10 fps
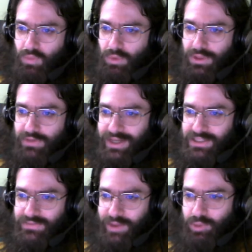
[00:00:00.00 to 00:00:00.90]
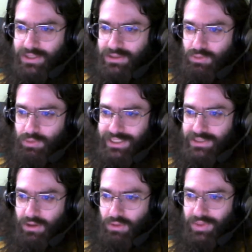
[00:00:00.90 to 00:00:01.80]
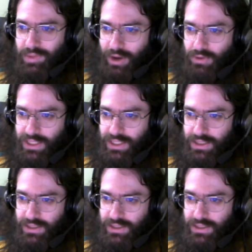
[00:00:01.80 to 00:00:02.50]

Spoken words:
When the device vibrates, release only the power key.